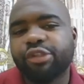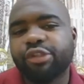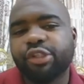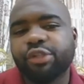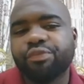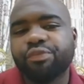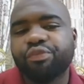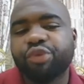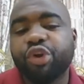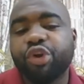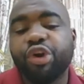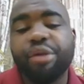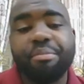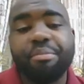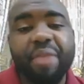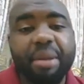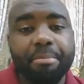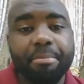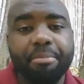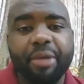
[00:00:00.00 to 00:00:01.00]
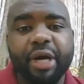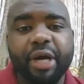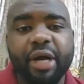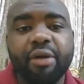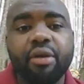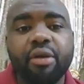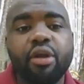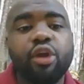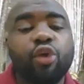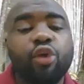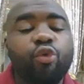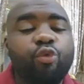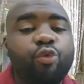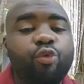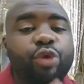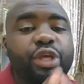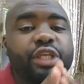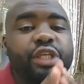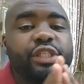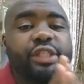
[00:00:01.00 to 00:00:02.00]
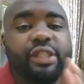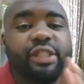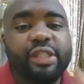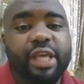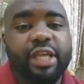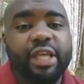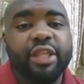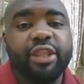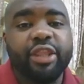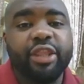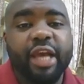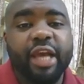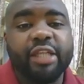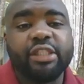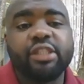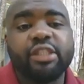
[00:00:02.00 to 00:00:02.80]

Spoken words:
Remember, we said that